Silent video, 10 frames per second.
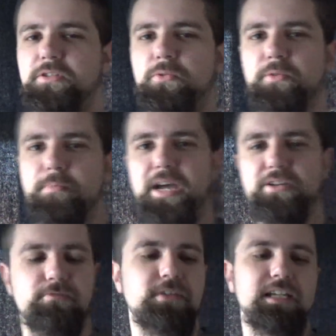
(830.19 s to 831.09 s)
All that
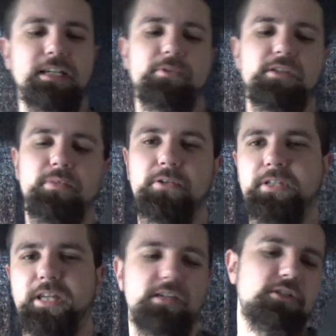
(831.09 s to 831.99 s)
matters really when you're
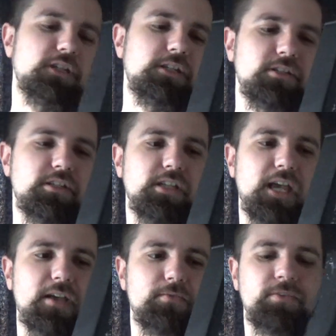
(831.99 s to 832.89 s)
building AGs is to
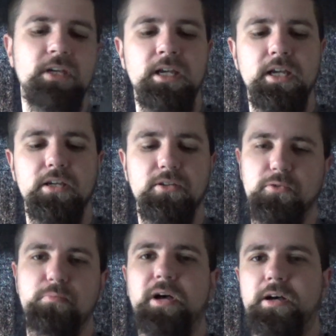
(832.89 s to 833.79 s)
have
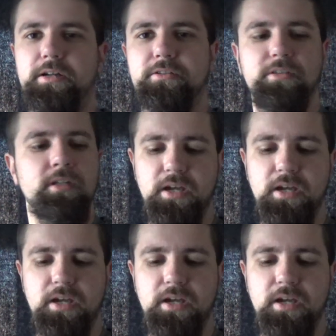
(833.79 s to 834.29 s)
good parts.